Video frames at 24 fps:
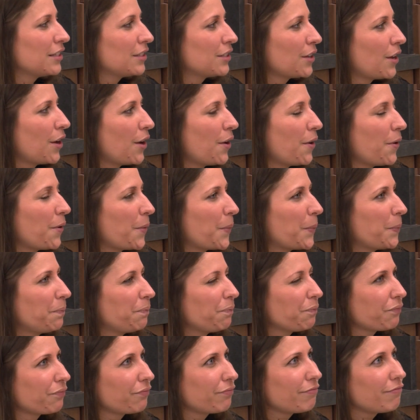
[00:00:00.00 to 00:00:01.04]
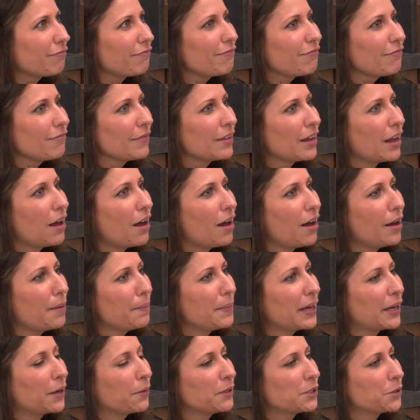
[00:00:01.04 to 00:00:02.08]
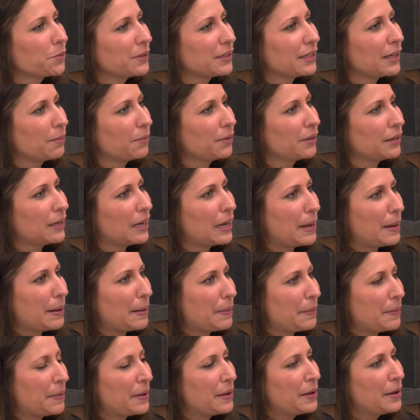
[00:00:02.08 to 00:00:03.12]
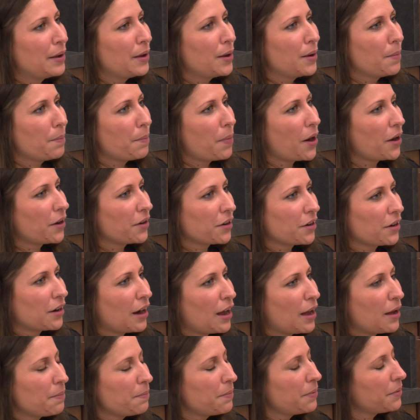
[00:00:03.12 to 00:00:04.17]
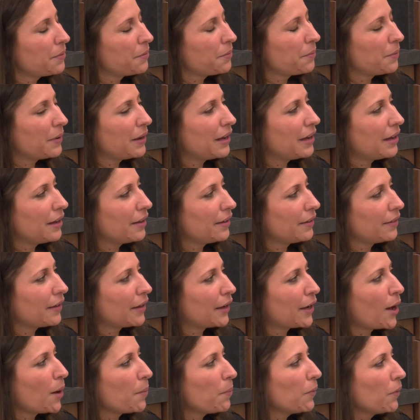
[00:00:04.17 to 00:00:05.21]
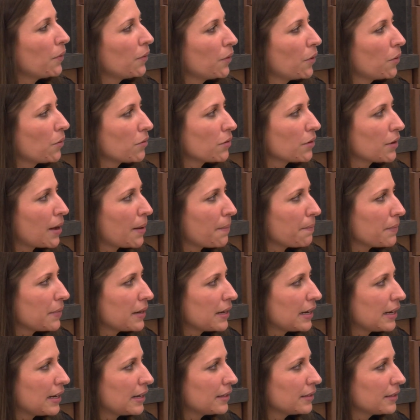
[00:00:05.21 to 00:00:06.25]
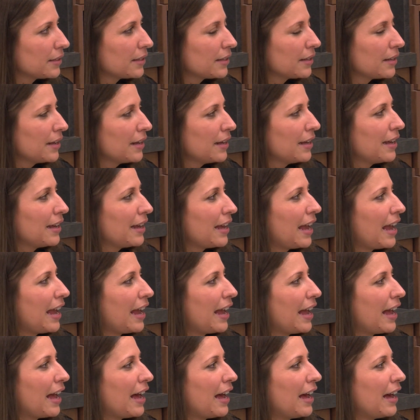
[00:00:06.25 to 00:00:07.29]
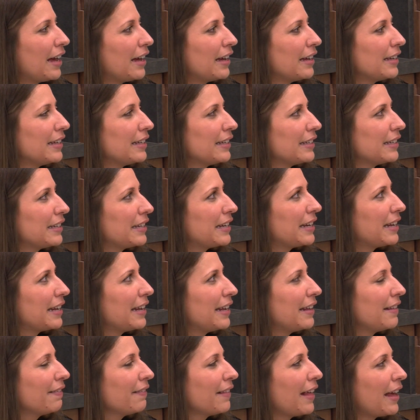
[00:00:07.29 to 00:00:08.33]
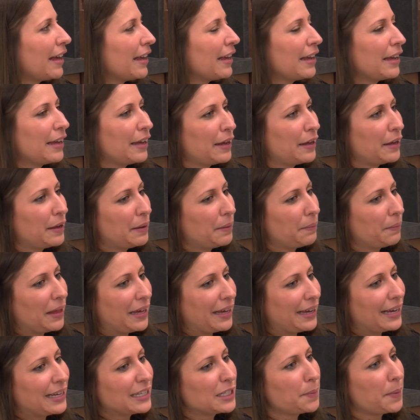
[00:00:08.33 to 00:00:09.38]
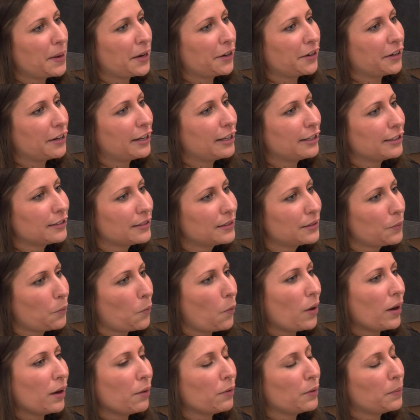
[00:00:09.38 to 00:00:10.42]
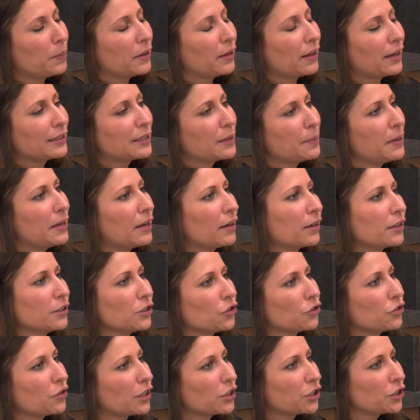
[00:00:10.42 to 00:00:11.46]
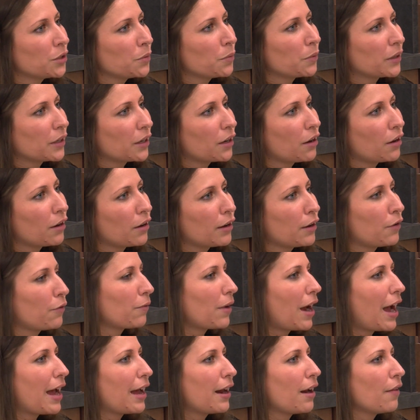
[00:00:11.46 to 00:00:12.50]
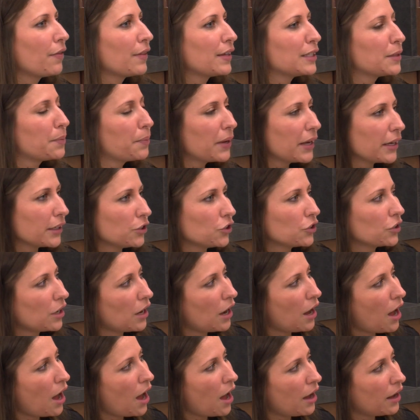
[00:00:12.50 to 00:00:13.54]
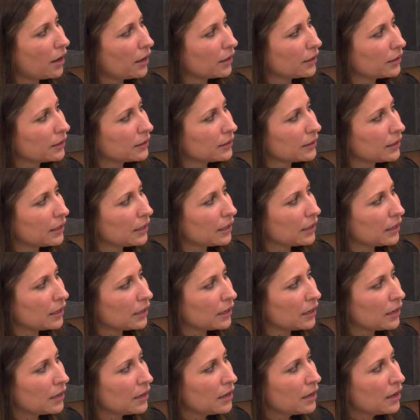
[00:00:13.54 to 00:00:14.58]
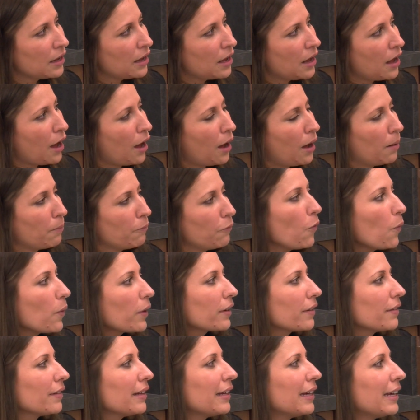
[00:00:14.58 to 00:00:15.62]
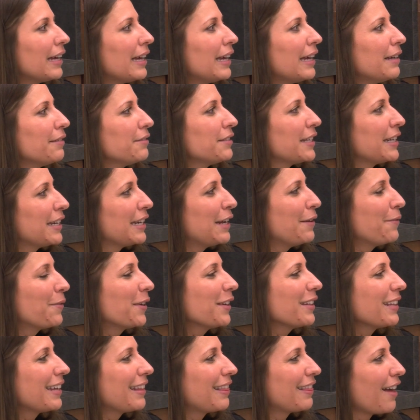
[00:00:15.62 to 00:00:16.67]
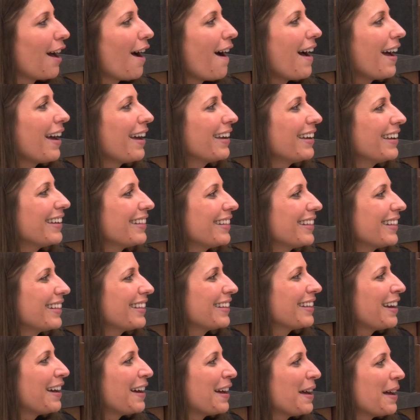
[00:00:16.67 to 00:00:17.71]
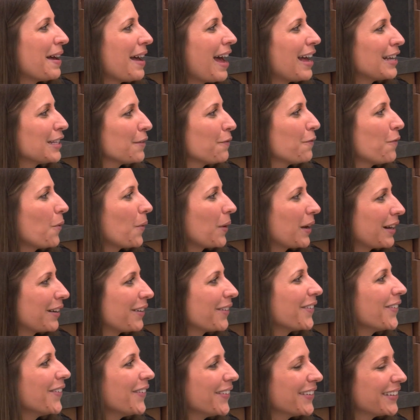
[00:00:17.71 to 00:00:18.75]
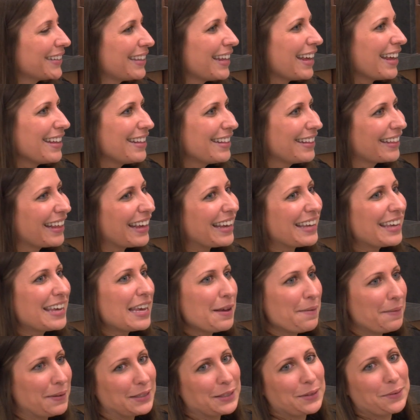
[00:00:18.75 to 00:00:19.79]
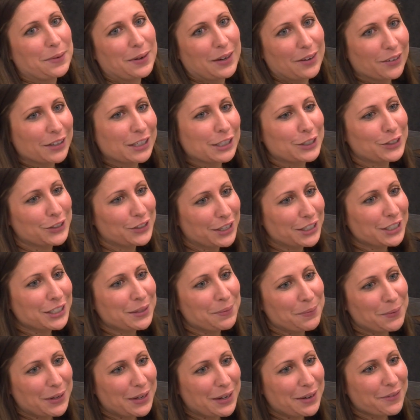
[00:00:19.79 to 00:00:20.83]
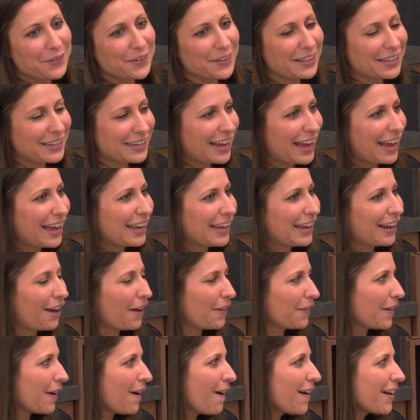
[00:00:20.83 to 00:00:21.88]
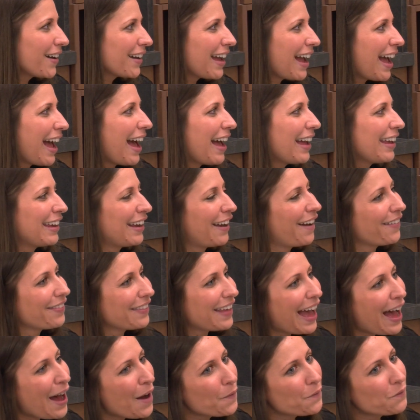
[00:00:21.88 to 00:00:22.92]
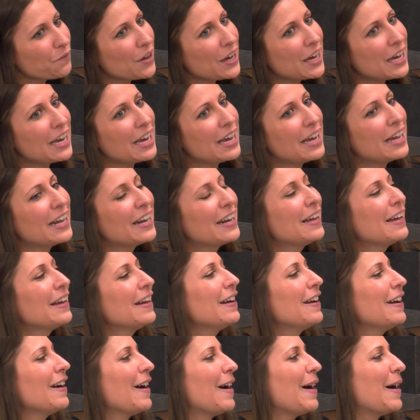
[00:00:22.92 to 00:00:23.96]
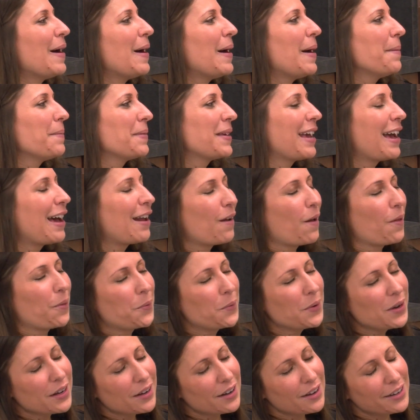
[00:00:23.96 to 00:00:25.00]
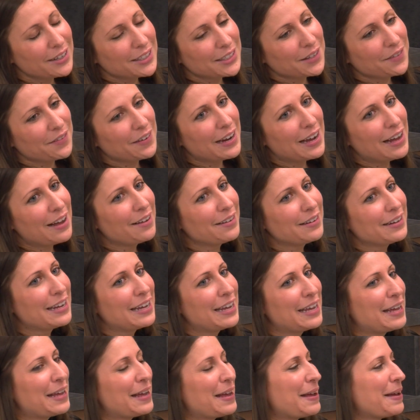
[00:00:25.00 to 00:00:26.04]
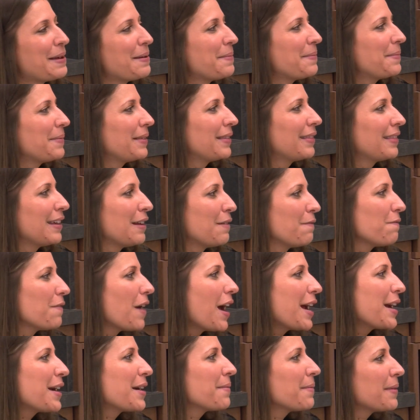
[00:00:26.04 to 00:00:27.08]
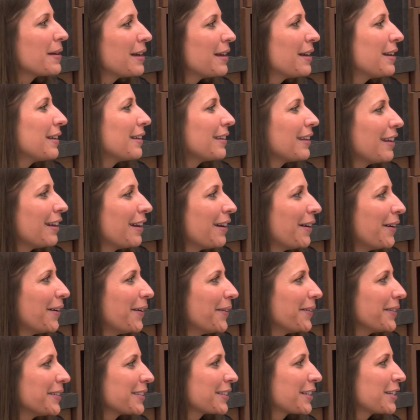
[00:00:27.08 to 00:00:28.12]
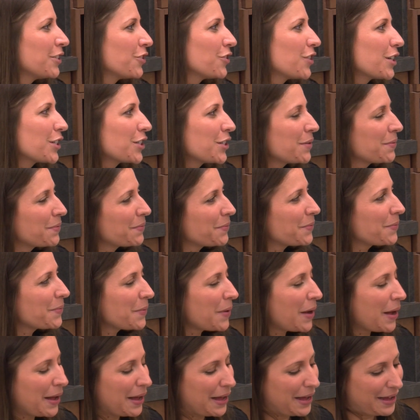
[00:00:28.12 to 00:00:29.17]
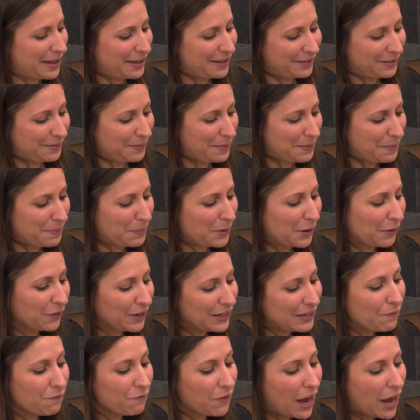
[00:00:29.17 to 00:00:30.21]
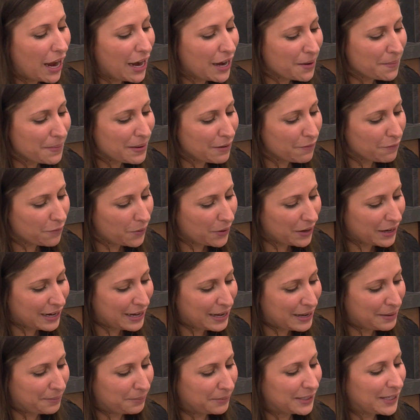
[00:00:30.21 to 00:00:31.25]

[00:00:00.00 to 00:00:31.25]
So Make-A-Wish was able to partner up with a couple local companies and let him like experience what it would be like to be a construction worker and ride on these big trucks and forklifts. And he really thought as a 4-year-old that like he was a real construction worker for the day. He got the hard hat, he got the outfit, he had all the workers around him, the environment, you know, it's construction, perfect environment for him.